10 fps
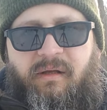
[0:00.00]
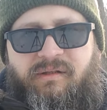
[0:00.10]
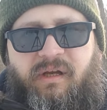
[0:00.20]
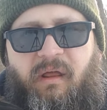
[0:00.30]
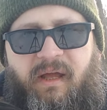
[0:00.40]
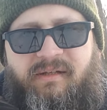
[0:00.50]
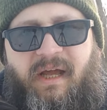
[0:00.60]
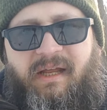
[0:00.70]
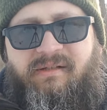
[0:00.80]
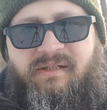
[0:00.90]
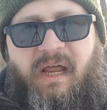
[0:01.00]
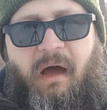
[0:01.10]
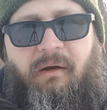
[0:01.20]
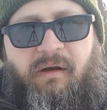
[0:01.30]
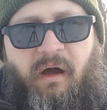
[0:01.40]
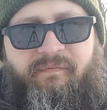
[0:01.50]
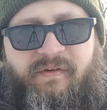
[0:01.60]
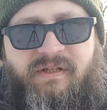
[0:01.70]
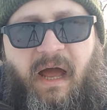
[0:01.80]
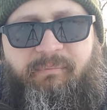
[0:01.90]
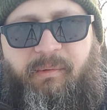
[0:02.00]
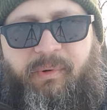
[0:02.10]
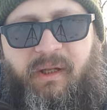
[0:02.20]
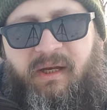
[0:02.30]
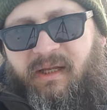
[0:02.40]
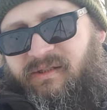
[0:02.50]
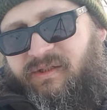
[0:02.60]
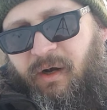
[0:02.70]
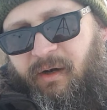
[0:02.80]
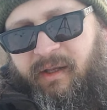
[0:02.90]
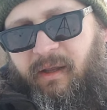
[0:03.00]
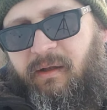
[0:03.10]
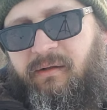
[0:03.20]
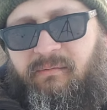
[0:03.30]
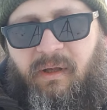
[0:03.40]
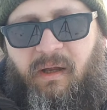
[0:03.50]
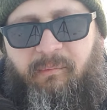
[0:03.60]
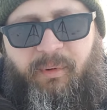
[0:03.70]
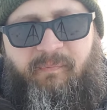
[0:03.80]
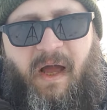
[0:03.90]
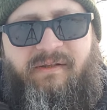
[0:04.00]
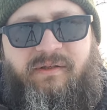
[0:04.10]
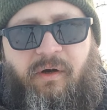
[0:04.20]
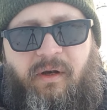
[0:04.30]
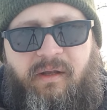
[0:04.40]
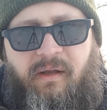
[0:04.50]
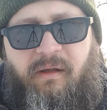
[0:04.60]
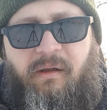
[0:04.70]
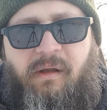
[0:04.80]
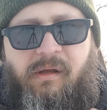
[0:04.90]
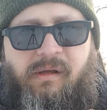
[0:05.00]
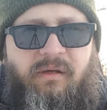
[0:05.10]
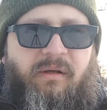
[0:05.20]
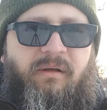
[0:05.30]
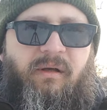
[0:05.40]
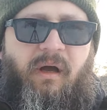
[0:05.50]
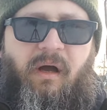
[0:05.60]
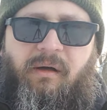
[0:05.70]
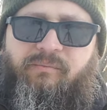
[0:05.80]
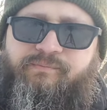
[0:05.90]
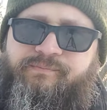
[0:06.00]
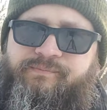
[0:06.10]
till it tightens down enough to stop the bleeding as a tourniquet, improvised tourniquet. The